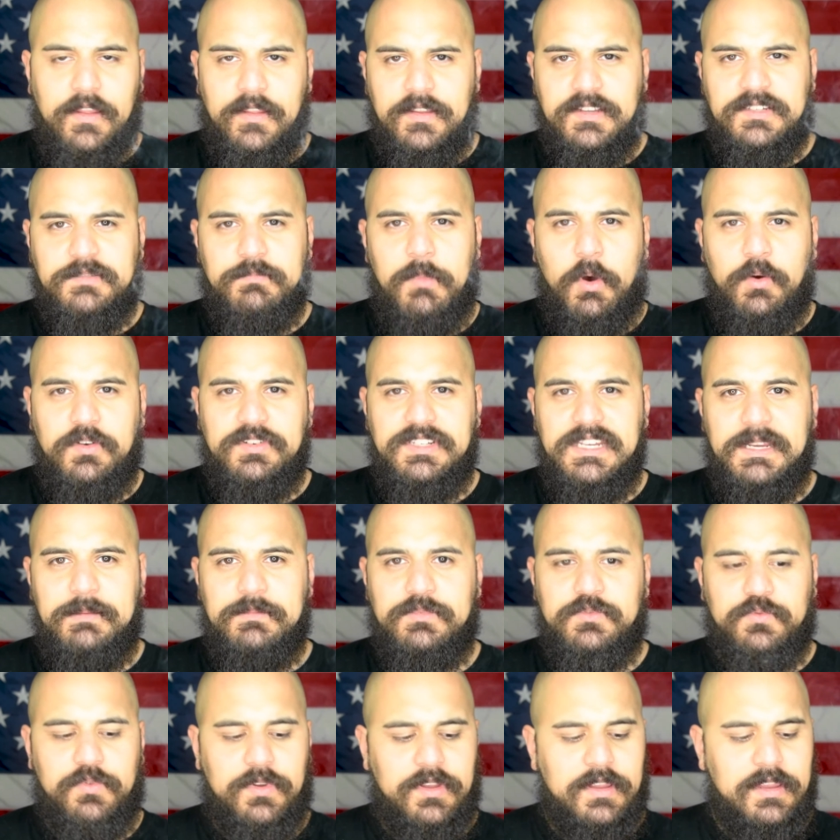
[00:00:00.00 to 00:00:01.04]
The smoke
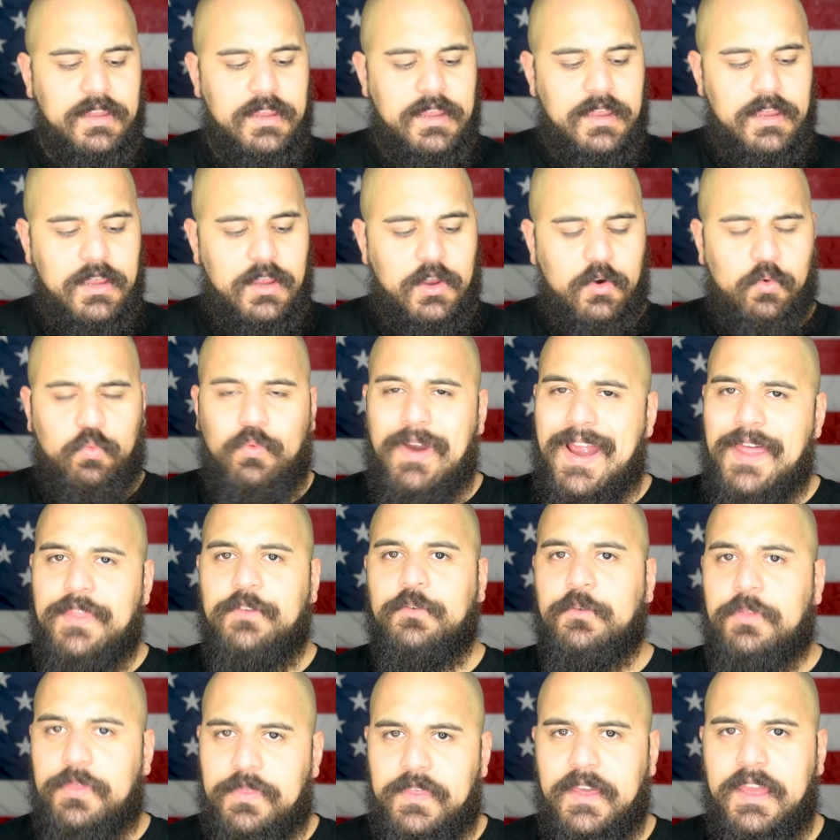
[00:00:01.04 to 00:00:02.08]
seems
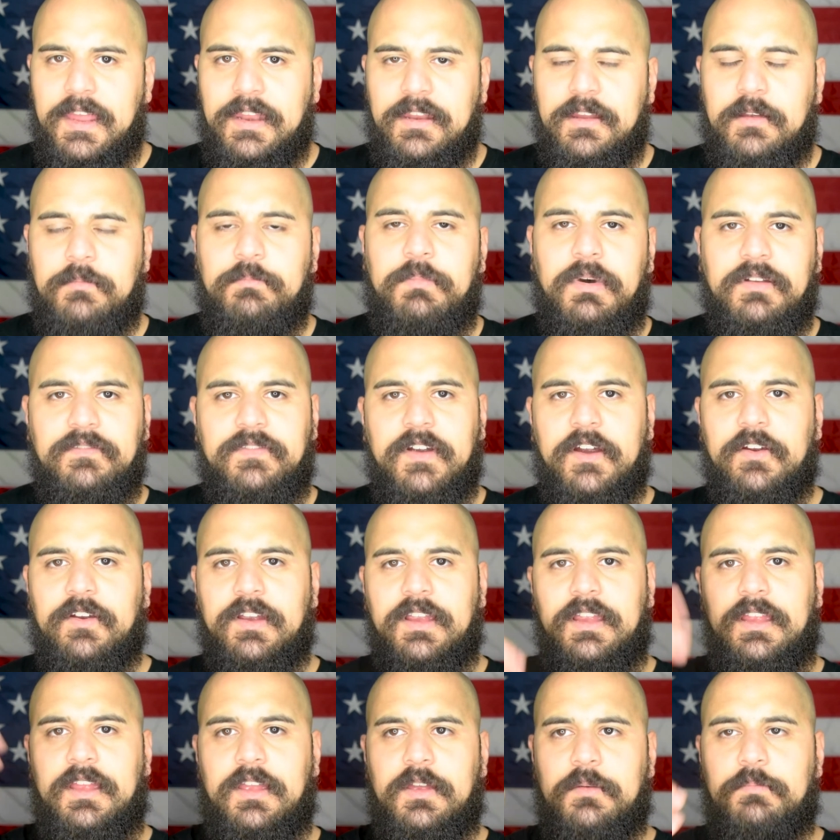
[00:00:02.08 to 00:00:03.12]
rather thin, but
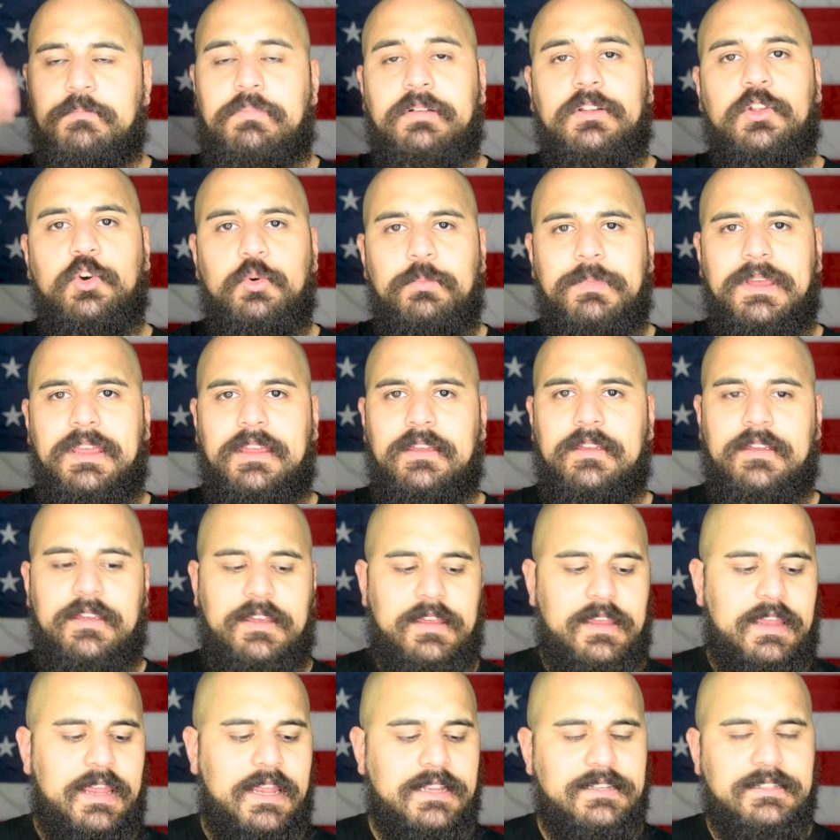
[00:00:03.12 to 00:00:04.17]
very plumy.
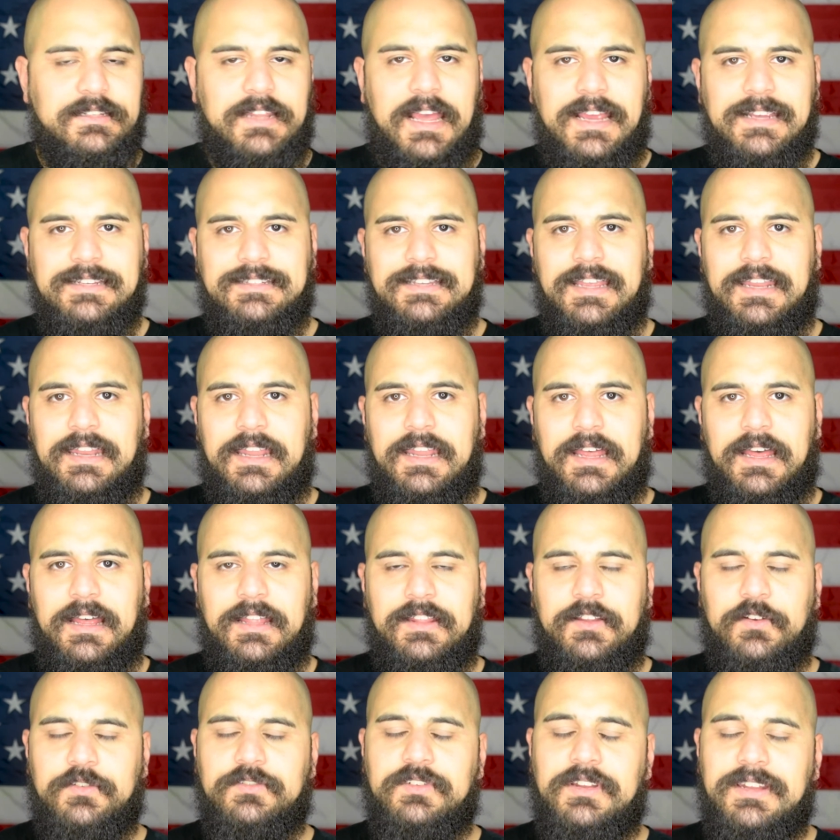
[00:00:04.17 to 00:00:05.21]
It's nice, and
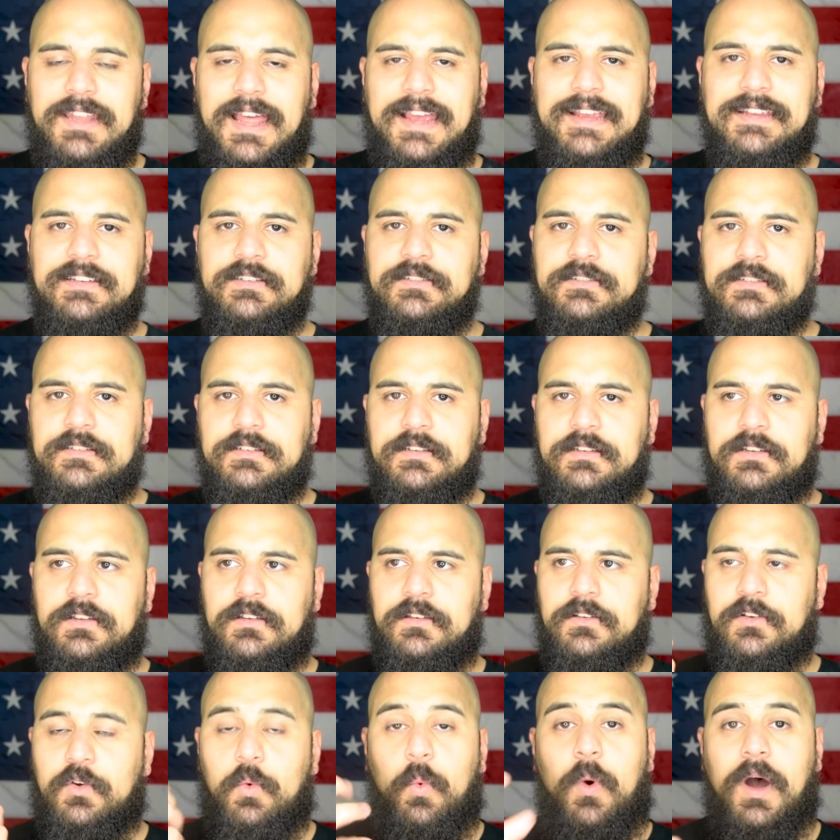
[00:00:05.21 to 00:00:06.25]
there's a nice
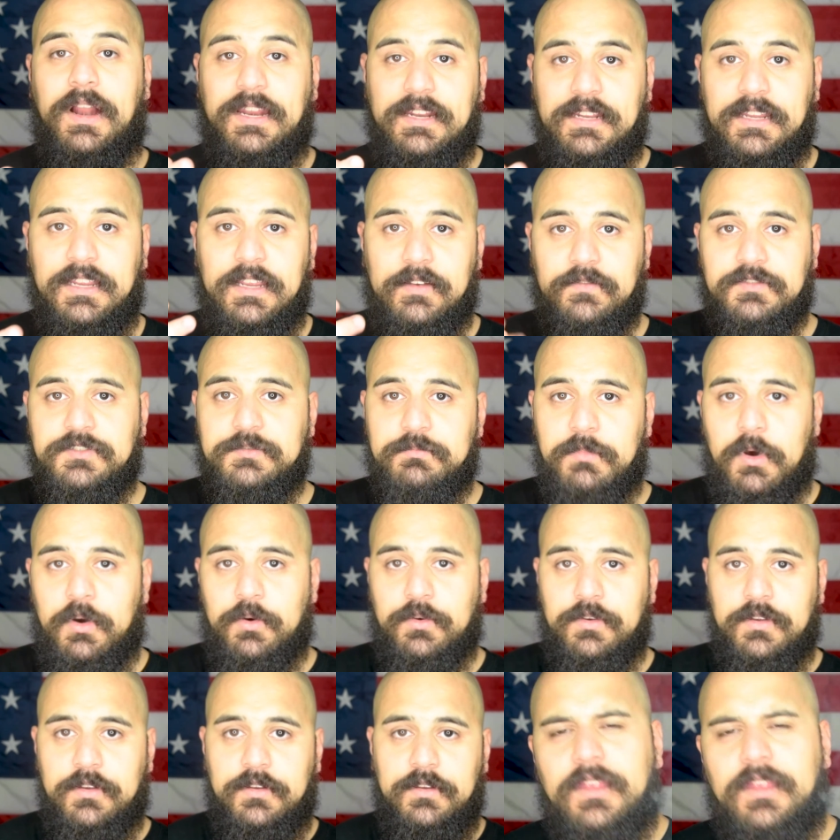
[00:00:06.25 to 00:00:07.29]
quantity of
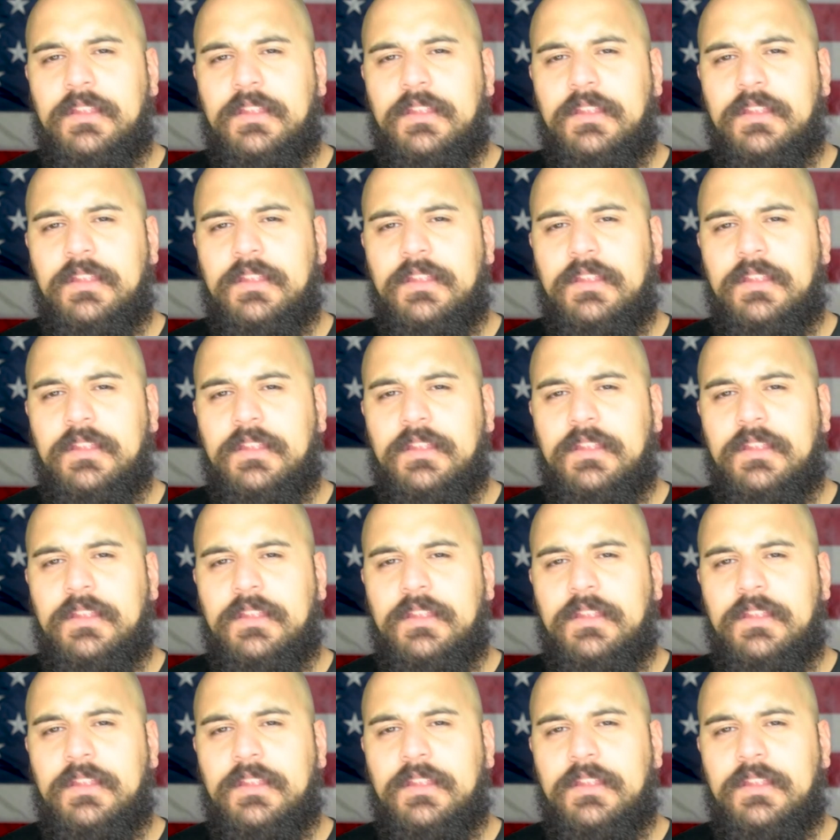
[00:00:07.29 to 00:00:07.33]
smoke.